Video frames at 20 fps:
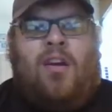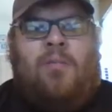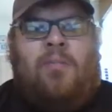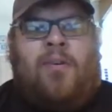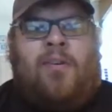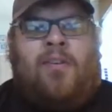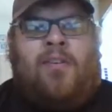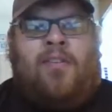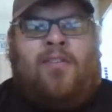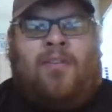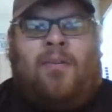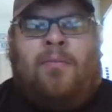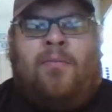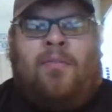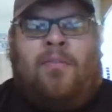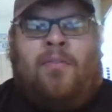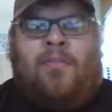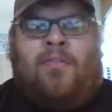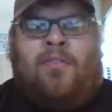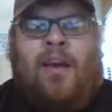because some of
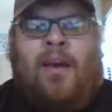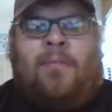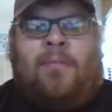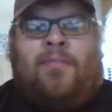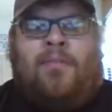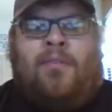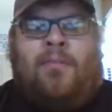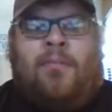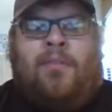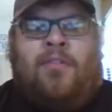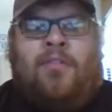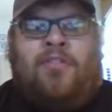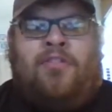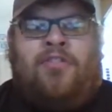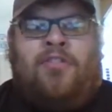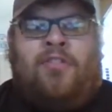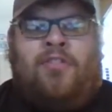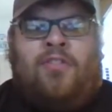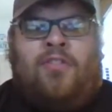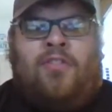those apps are
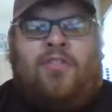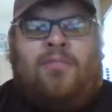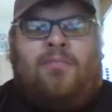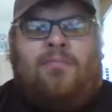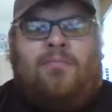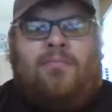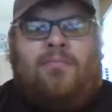malicious.